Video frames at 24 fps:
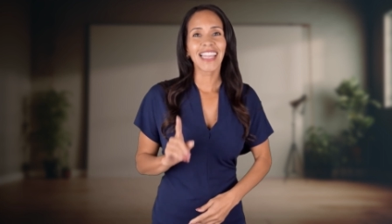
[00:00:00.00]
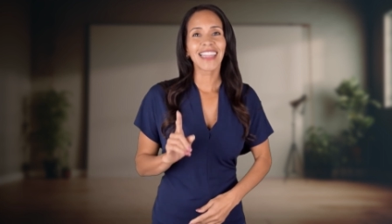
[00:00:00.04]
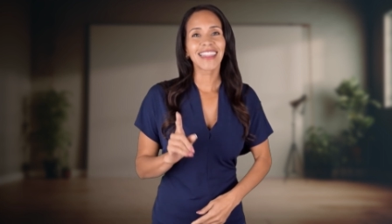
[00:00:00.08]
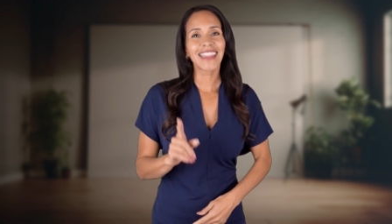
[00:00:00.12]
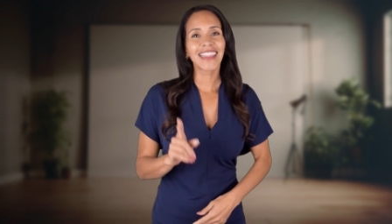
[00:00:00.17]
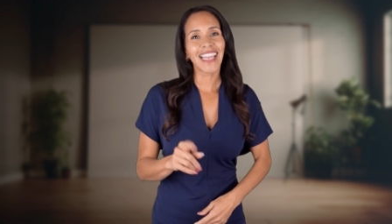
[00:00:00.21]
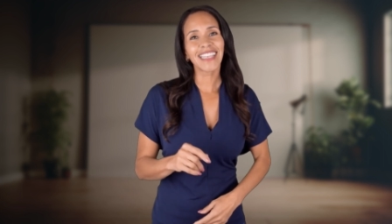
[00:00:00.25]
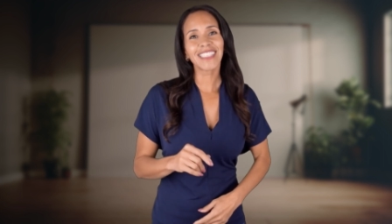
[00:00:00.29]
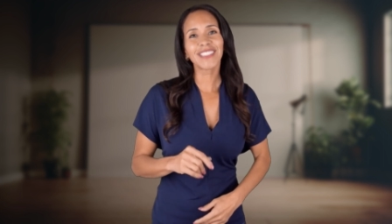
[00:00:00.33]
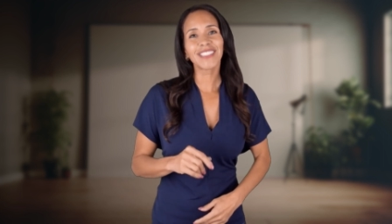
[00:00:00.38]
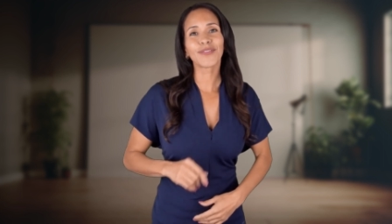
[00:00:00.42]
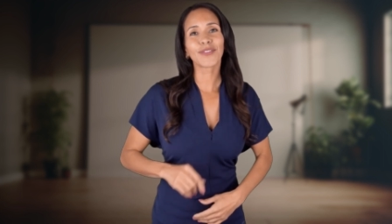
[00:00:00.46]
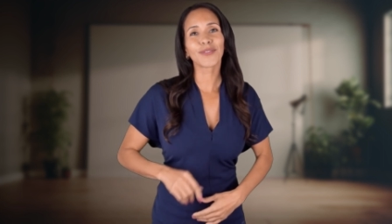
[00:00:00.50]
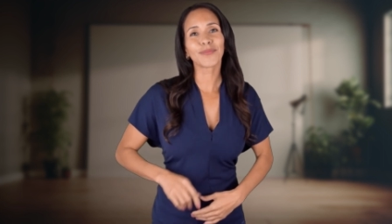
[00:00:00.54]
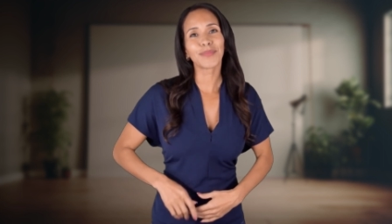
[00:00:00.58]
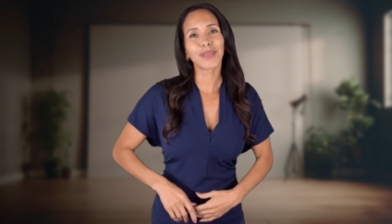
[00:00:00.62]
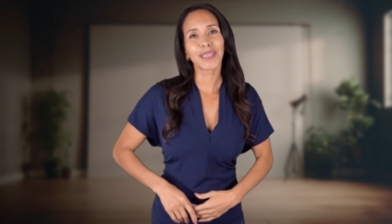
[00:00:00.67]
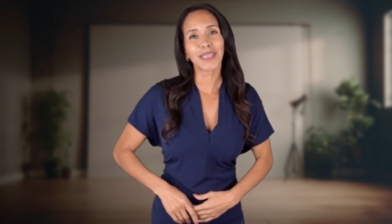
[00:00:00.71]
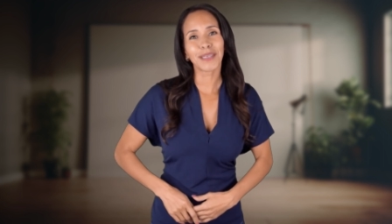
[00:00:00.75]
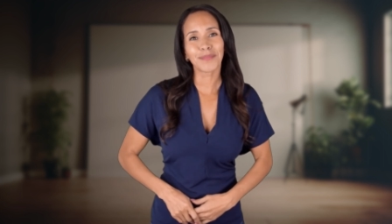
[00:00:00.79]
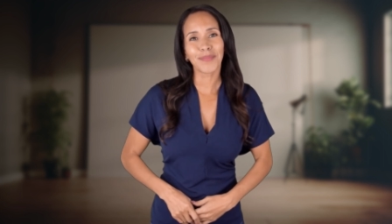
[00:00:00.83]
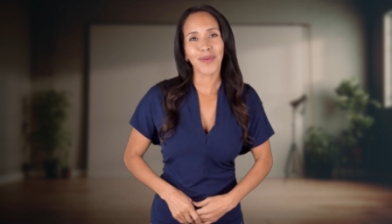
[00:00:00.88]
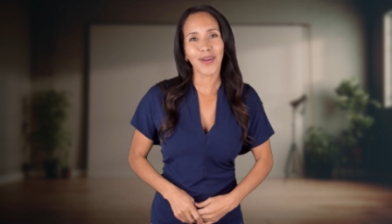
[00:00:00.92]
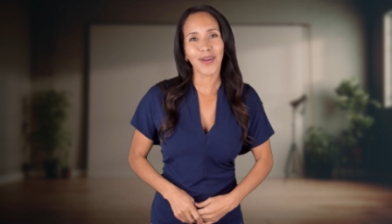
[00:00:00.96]
Thanks for
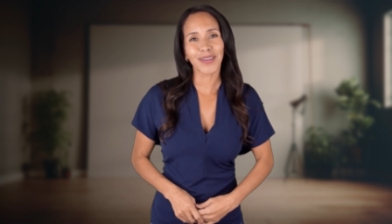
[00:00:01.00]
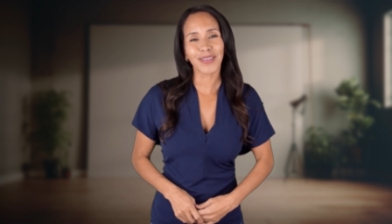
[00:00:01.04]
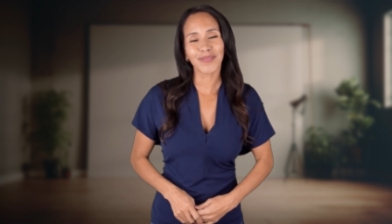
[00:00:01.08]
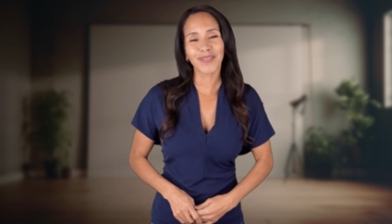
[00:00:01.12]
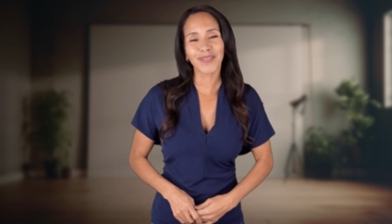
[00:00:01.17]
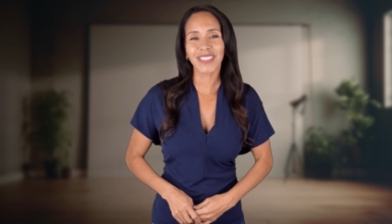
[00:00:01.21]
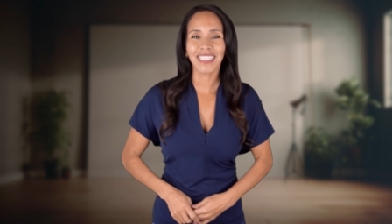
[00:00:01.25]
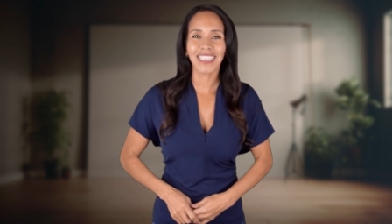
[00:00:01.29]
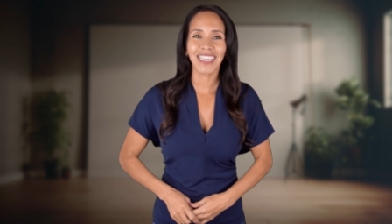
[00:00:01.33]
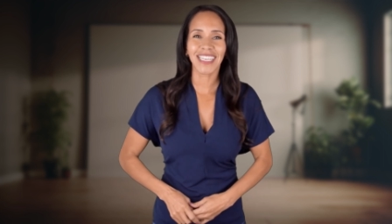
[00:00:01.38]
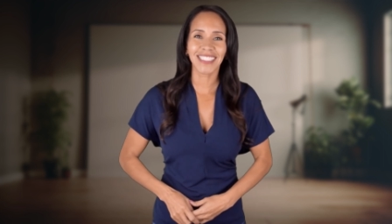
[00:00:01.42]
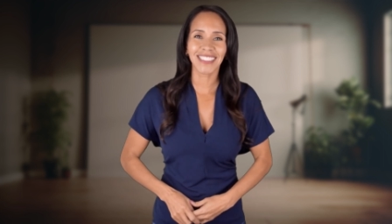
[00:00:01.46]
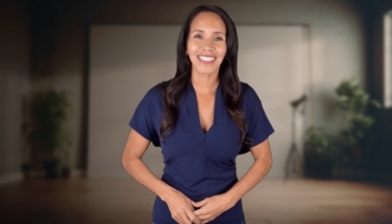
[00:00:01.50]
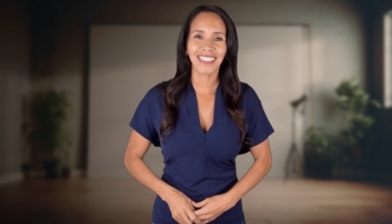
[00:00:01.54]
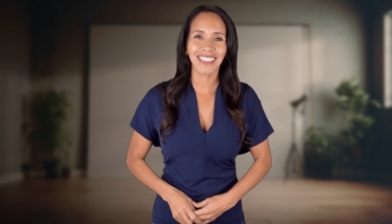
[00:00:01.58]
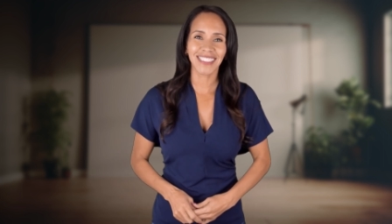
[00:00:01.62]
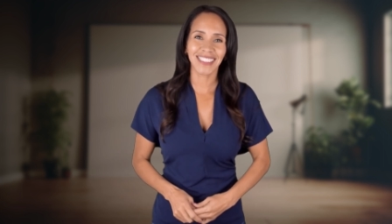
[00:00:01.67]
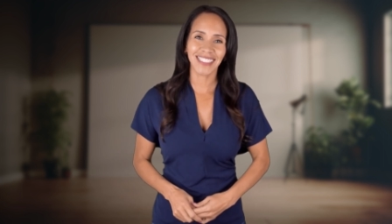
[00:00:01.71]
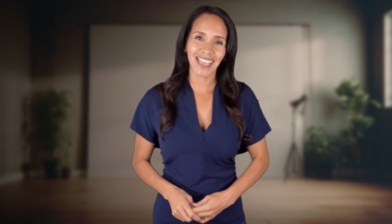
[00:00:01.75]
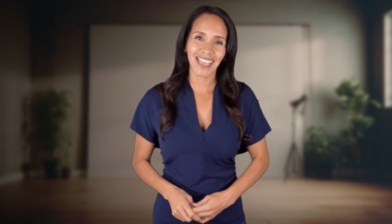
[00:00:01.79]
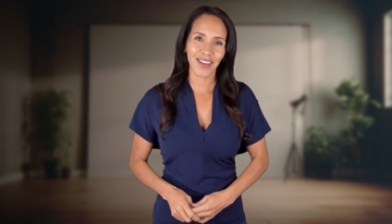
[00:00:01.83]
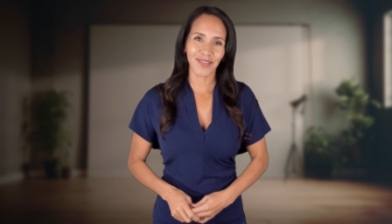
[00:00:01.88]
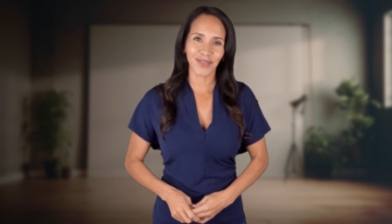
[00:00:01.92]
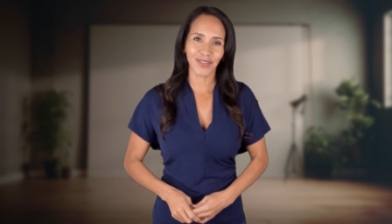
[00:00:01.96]
being part of today's
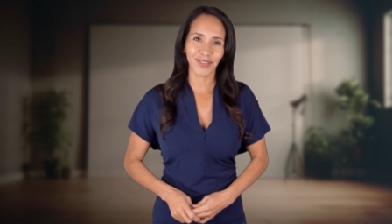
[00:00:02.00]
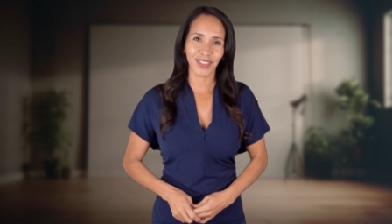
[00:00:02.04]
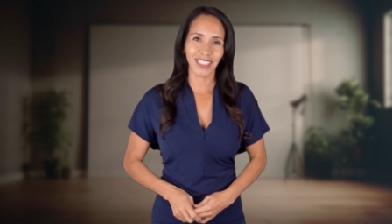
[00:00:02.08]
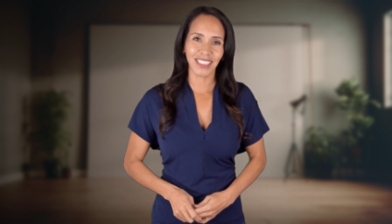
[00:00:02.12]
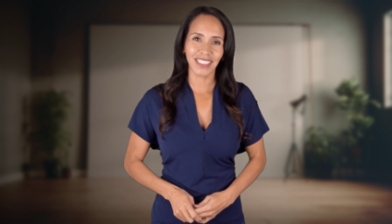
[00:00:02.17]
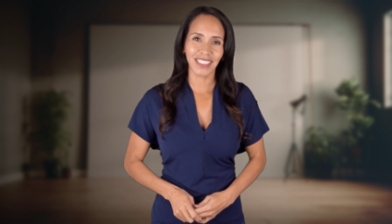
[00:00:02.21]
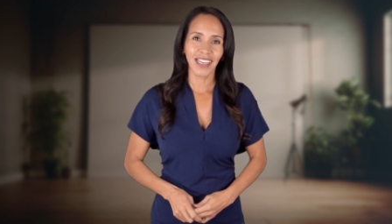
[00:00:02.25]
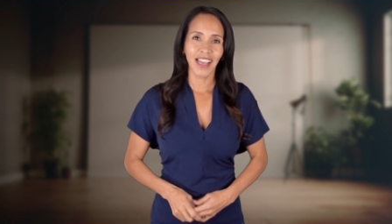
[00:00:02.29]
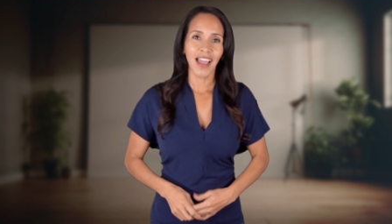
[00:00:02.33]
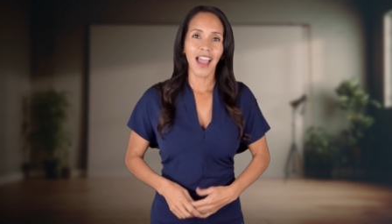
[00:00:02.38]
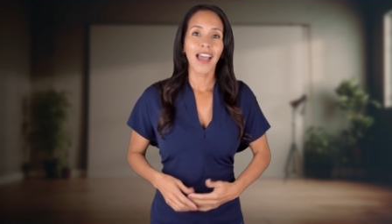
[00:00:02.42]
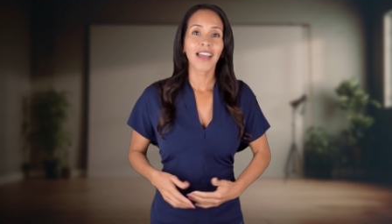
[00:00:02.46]
discovery.